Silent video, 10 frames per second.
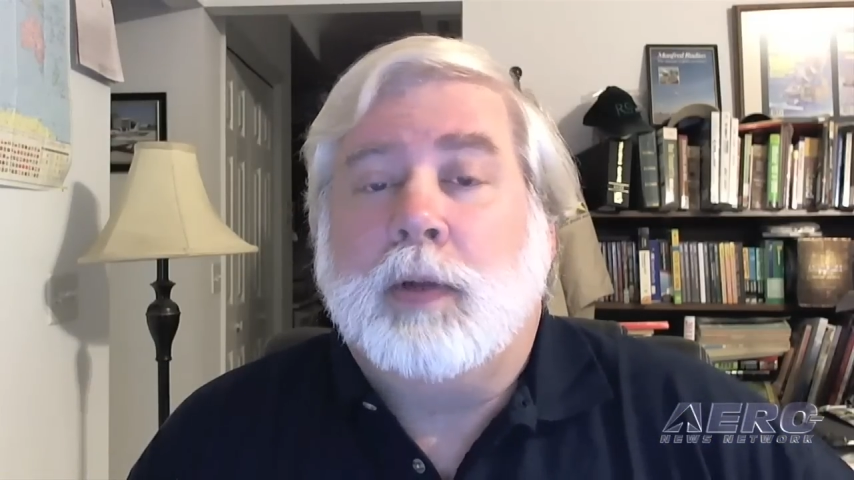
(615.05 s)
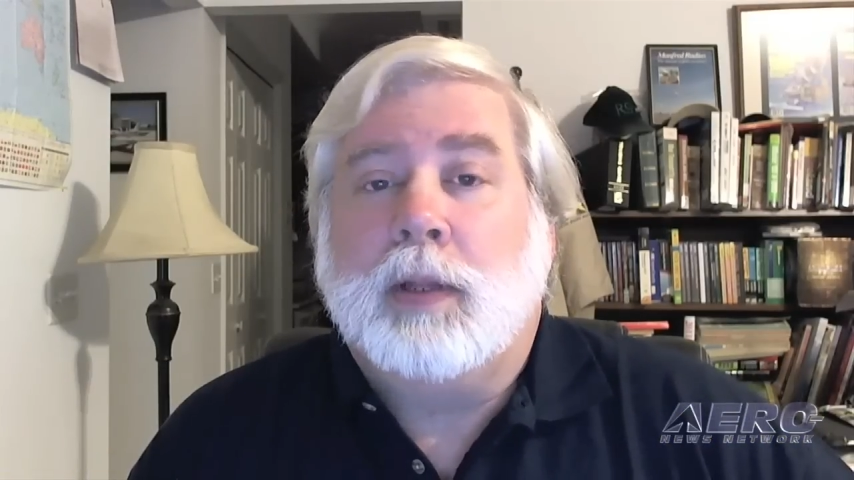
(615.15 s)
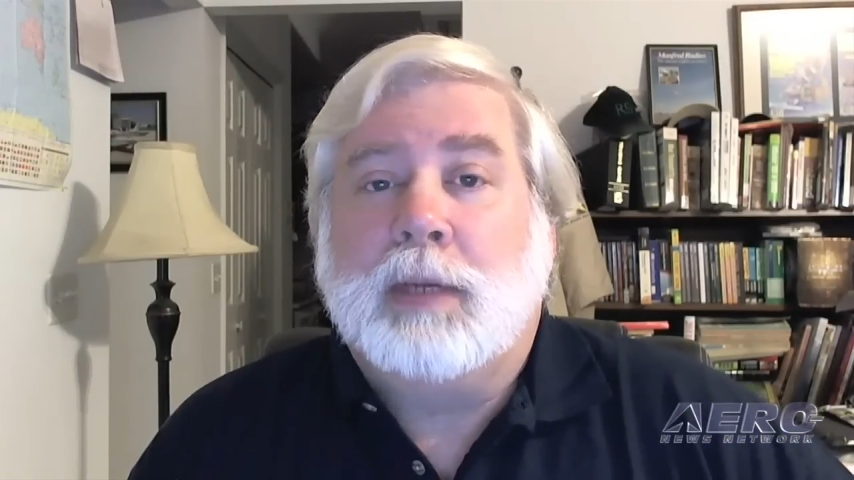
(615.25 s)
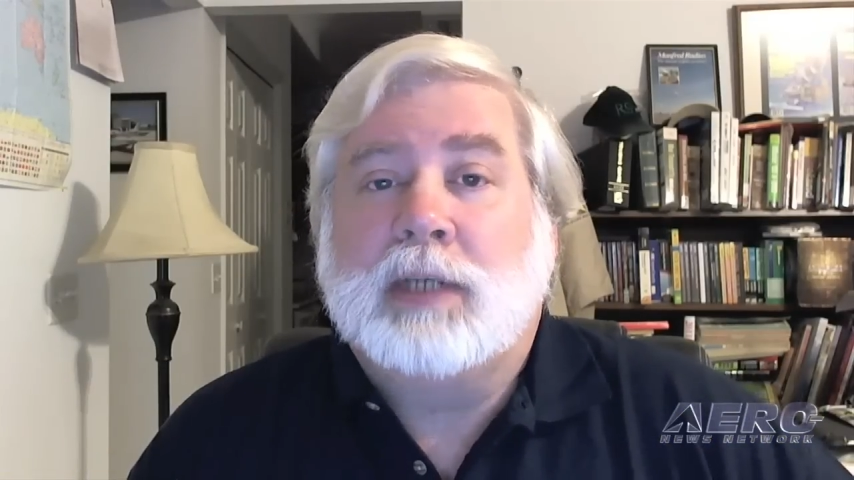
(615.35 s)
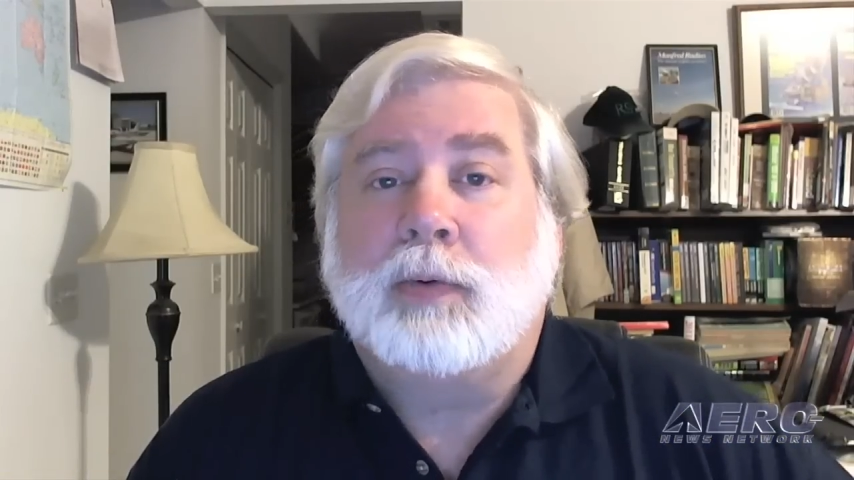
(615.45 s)
one of
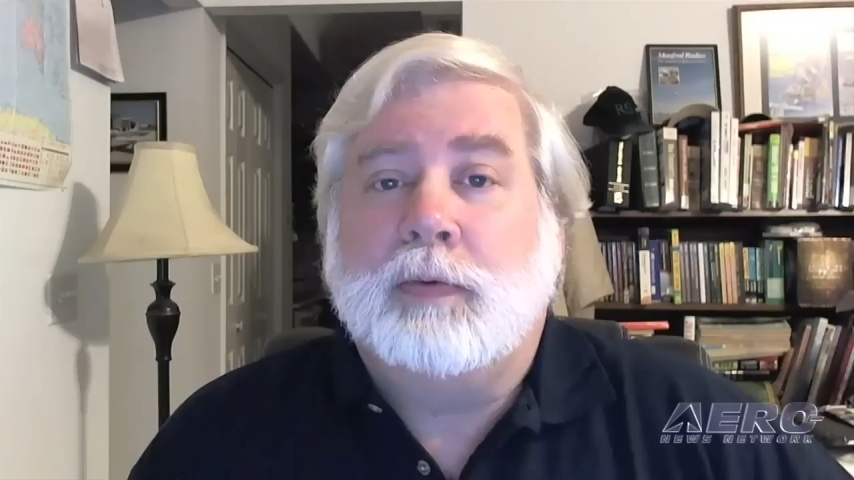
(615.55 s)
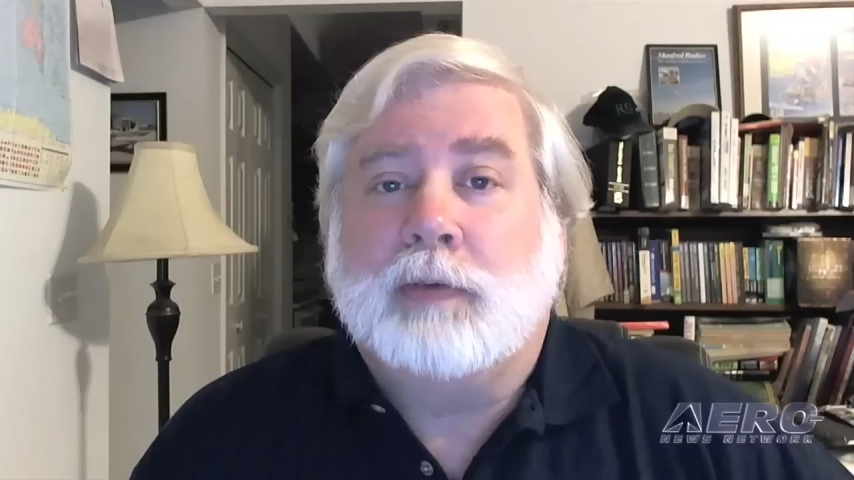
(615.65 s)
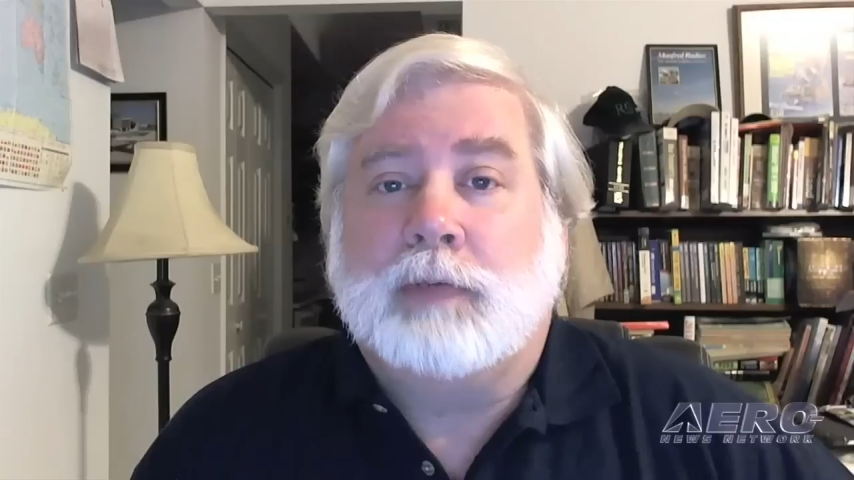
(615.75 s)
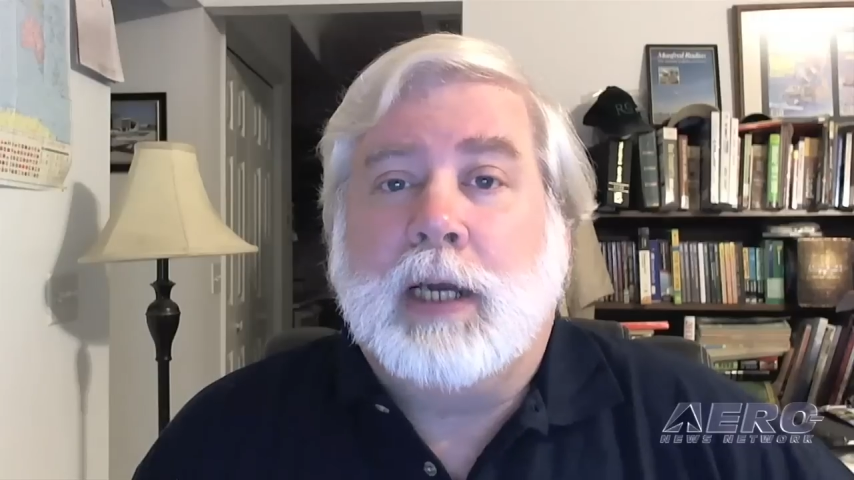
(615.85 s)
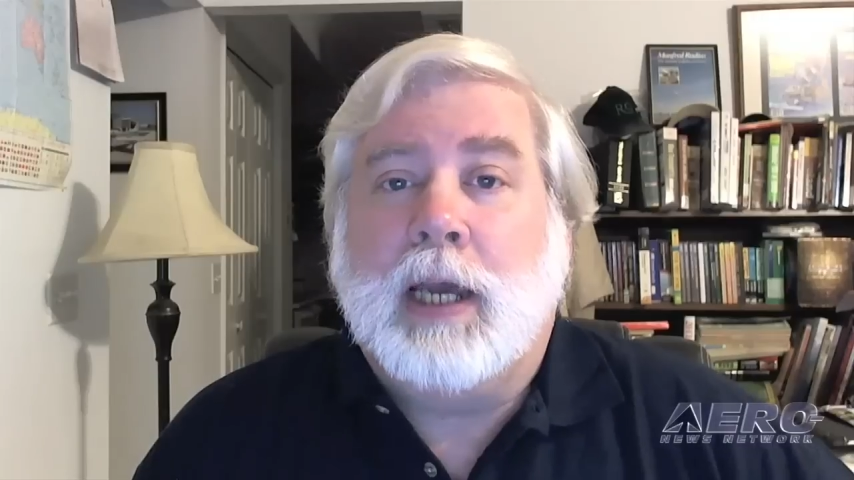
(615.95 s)
the best we've
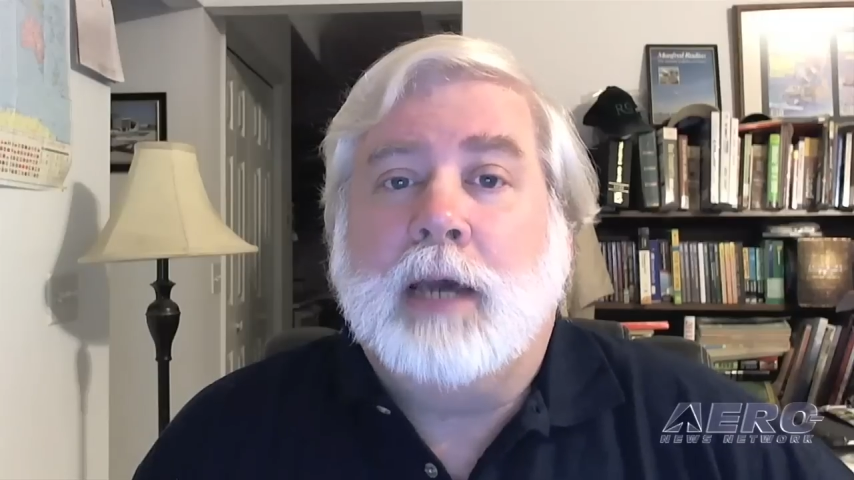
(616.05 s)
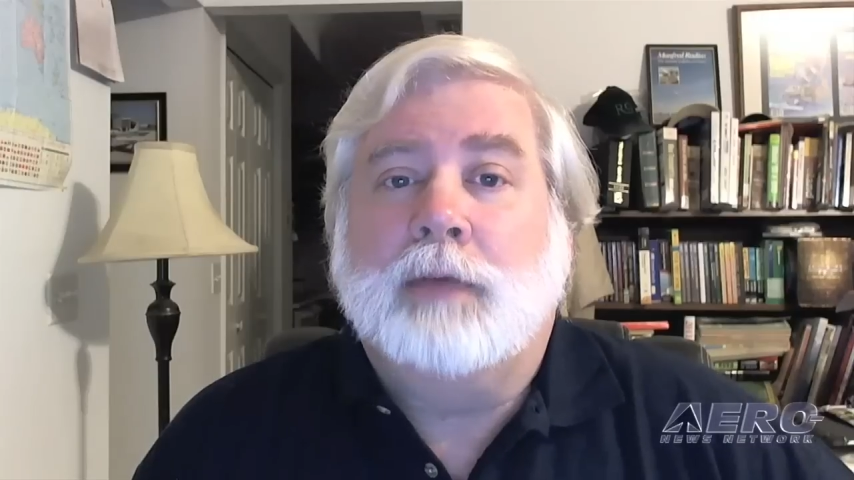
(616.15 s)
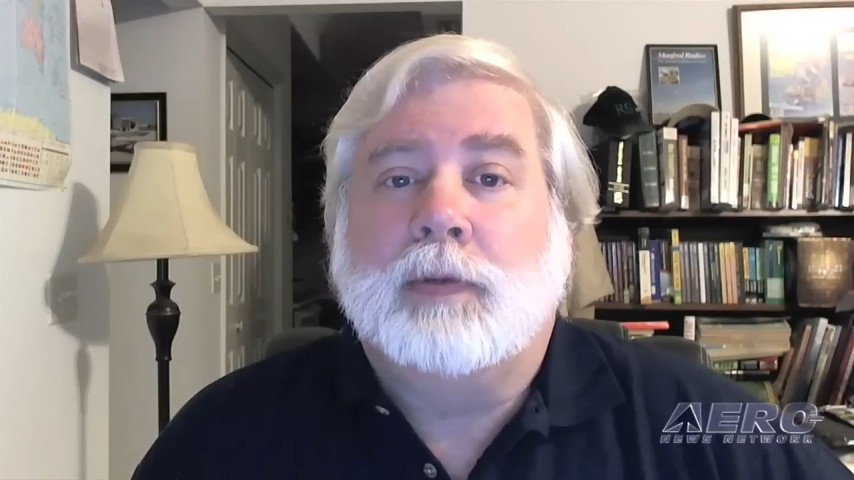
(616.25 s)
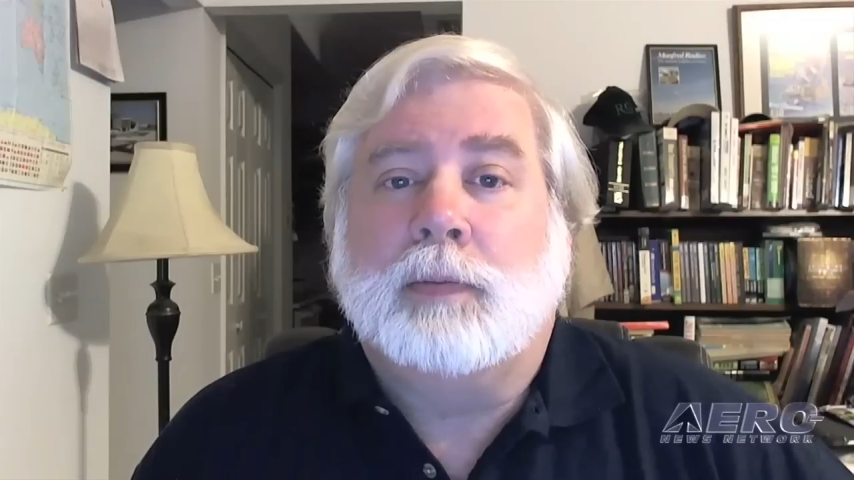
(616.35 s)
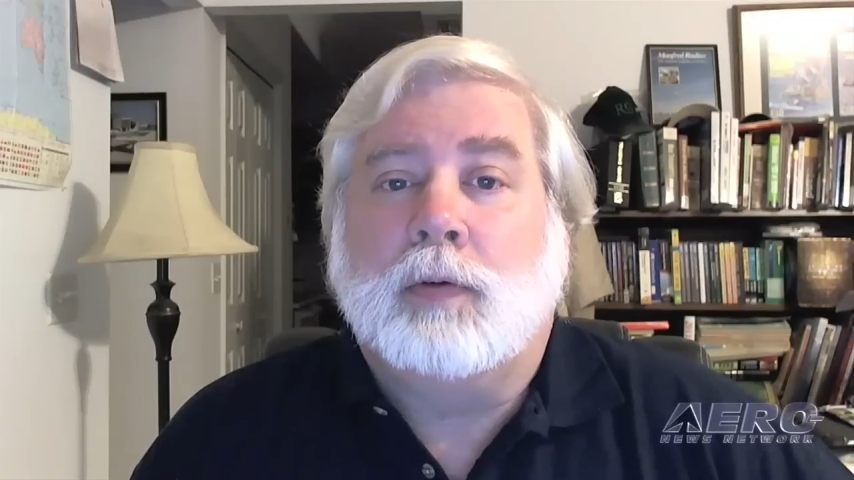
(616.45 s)
ever
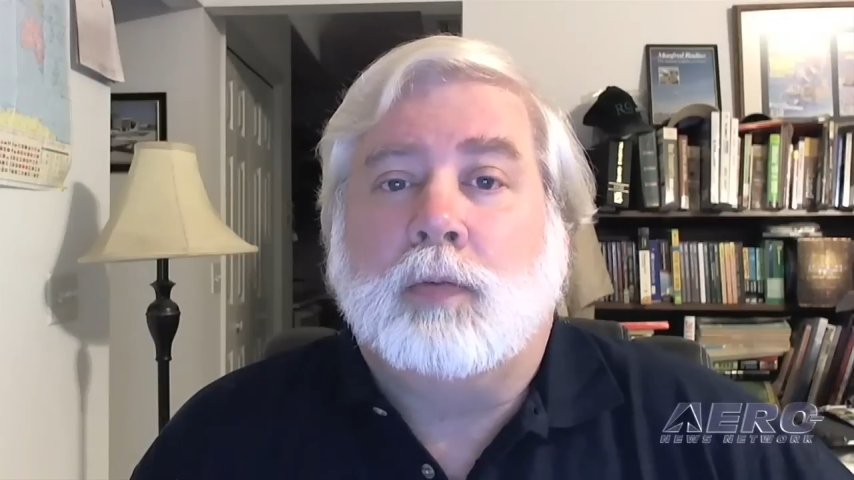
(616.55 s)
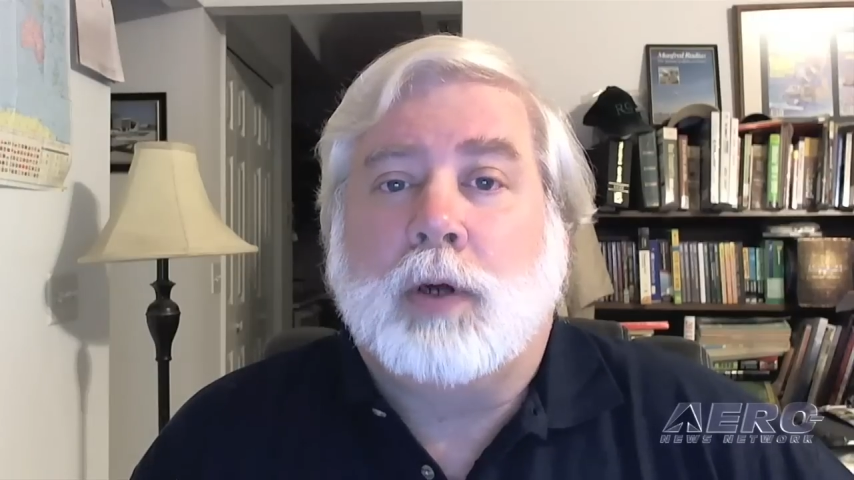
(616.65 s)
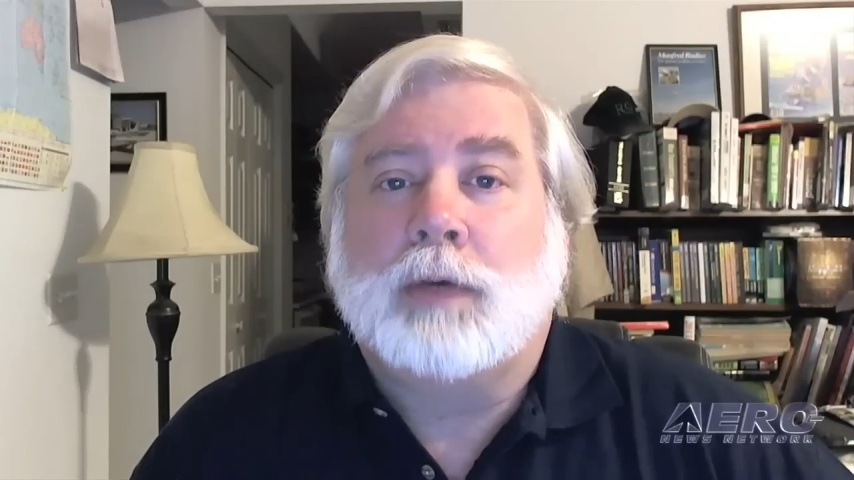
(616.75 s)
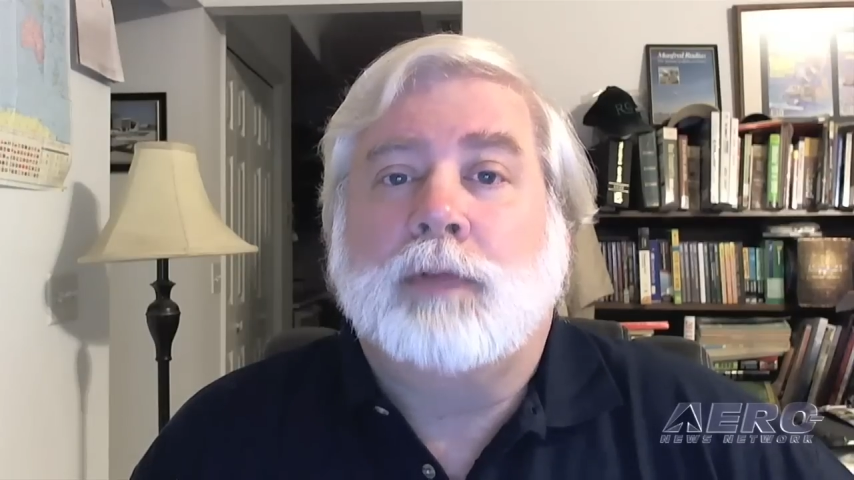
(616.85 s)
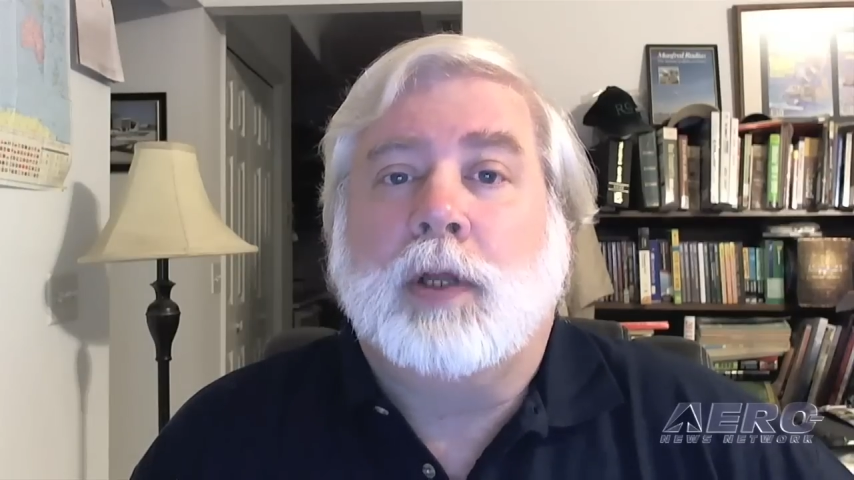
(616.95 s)
had from a
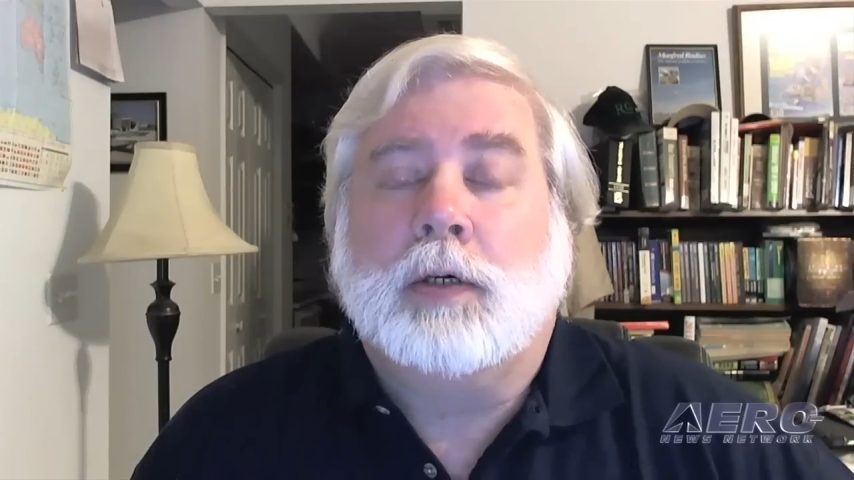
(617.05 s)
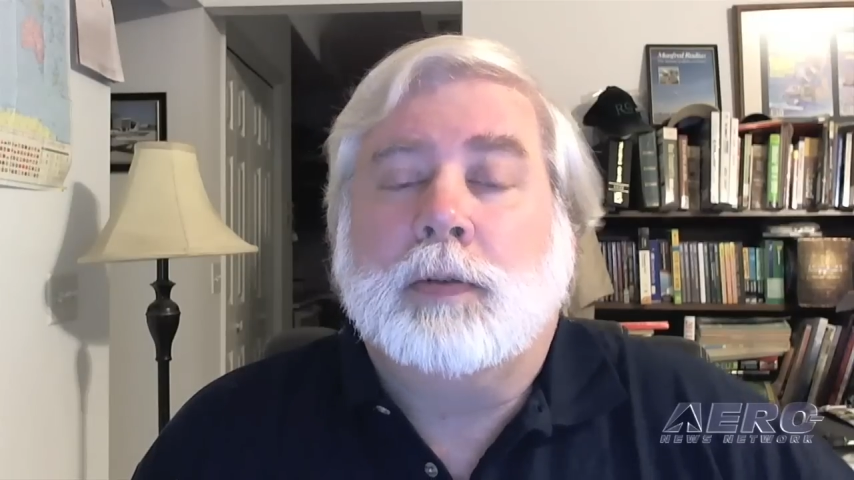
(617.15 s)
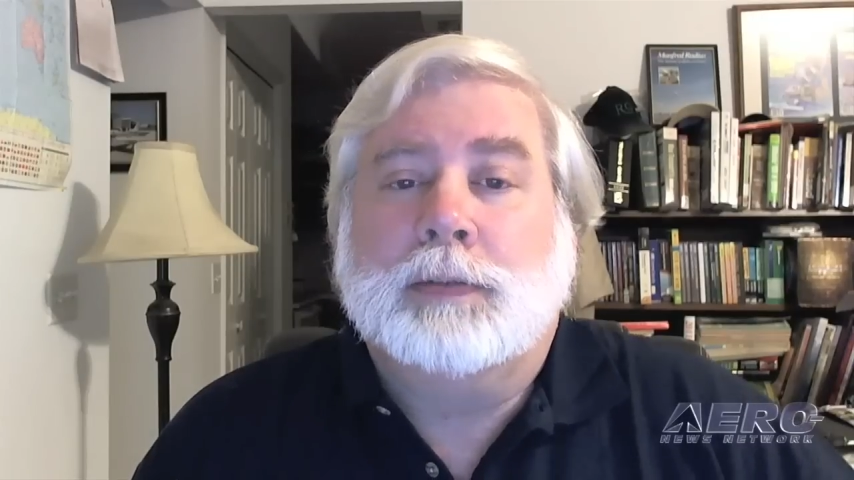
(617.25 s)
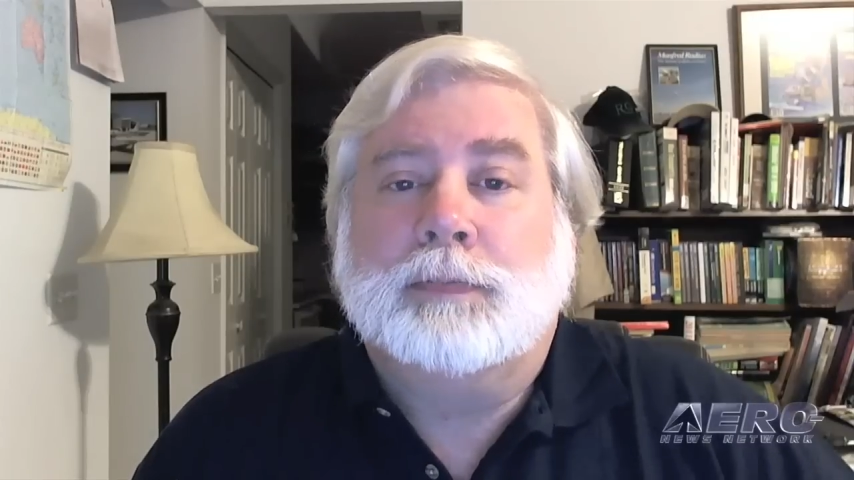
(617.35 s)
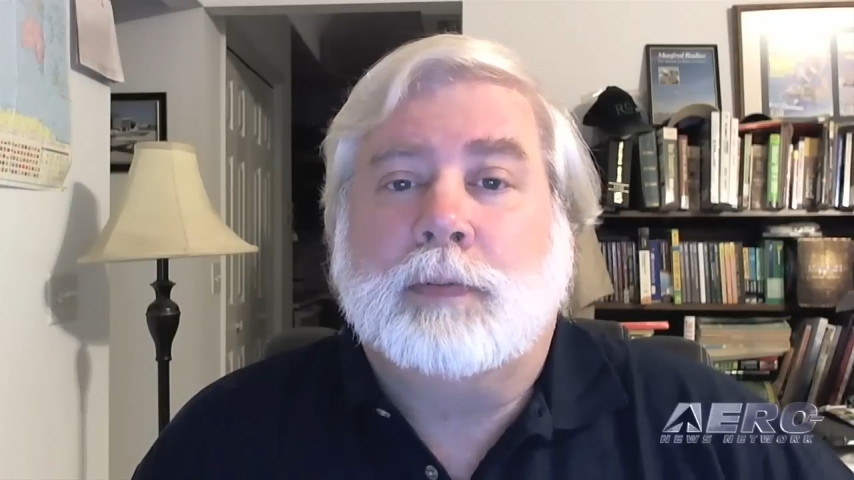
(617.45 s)
workflow and